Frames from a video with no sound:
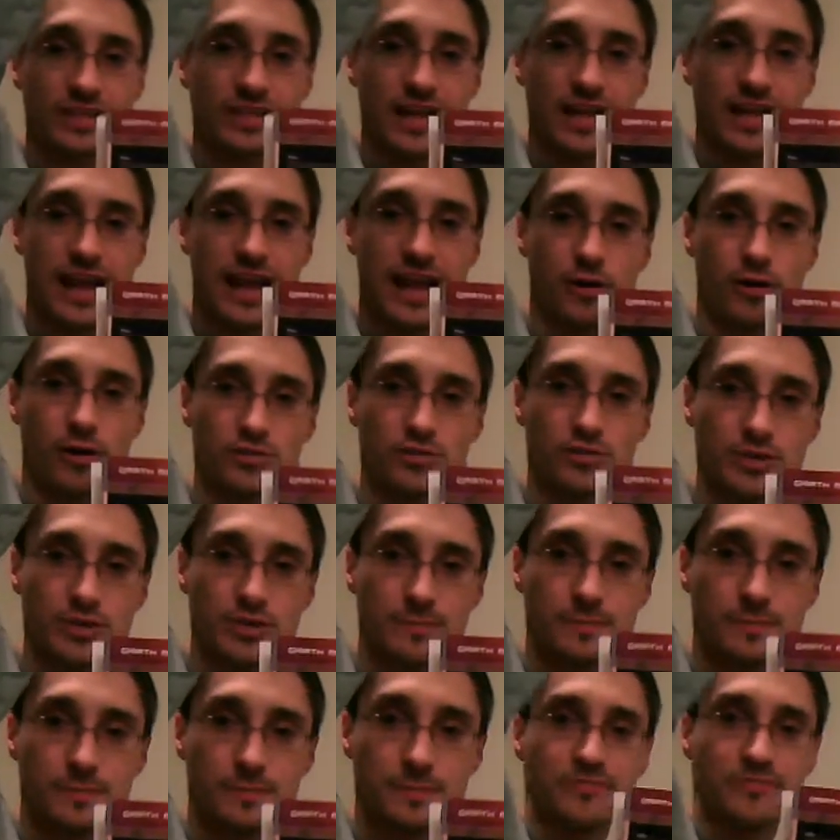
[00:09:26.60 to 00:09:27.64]
it out
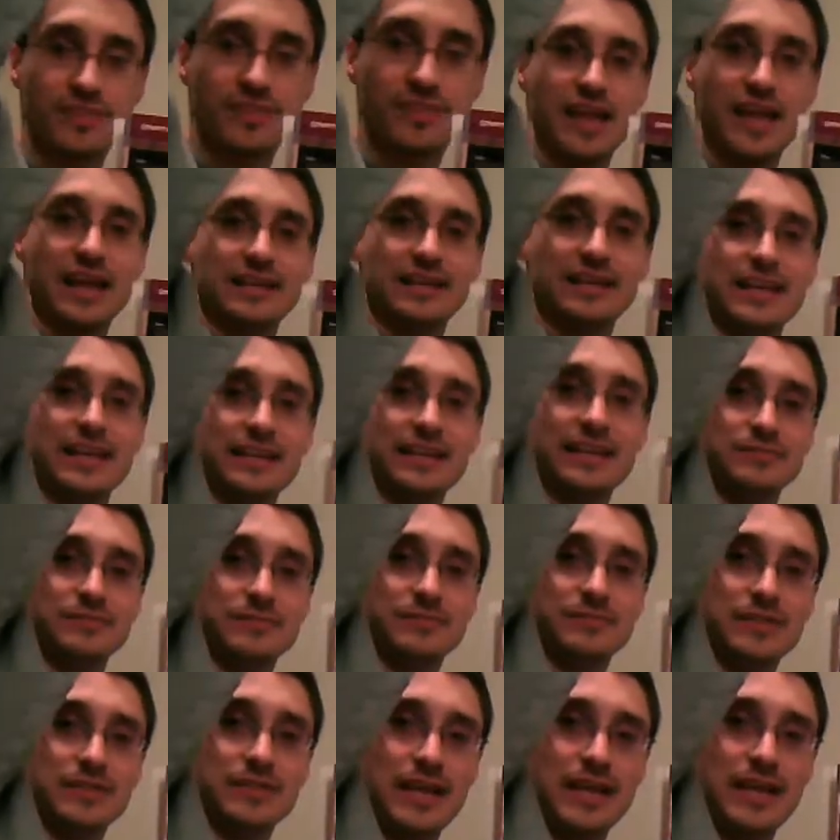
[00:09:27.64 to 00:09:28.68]
and get
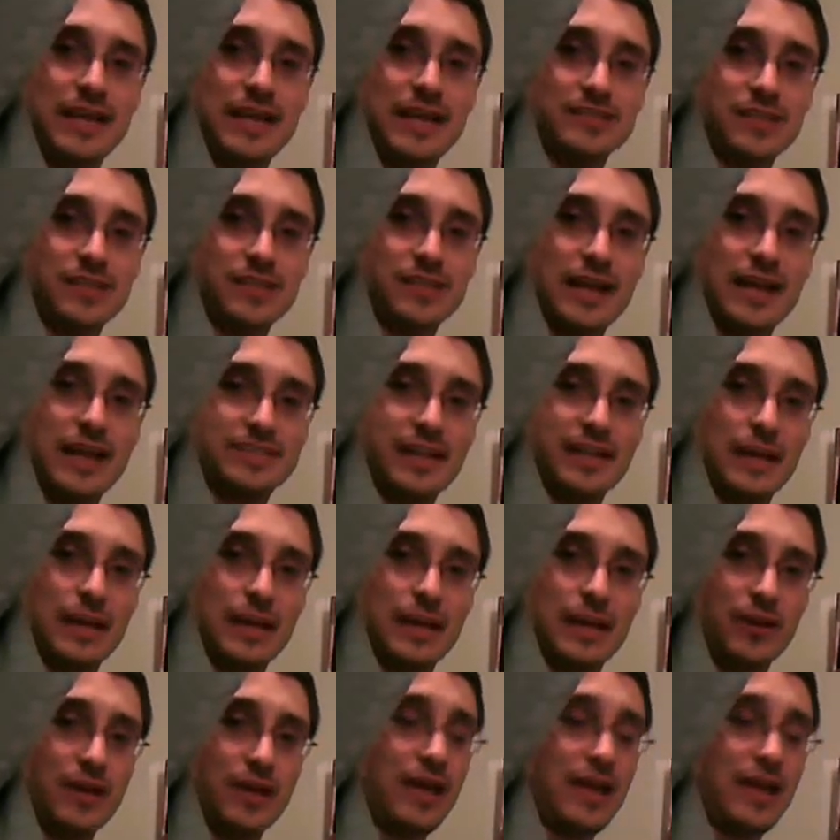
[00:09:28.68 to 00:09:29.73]
his
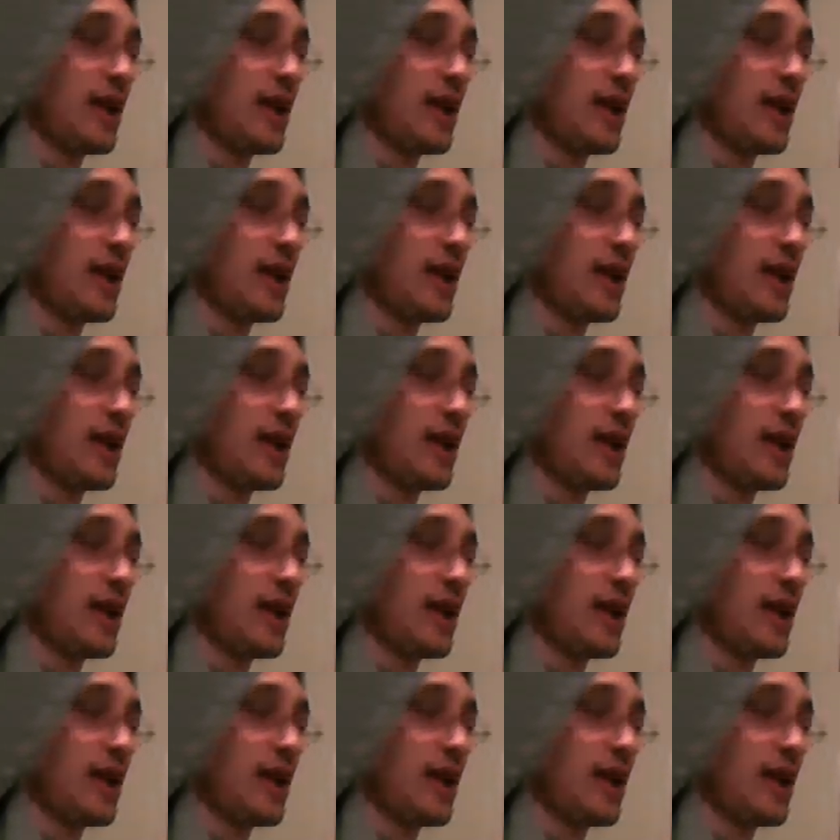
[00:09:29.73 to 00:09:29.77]
lightsaber.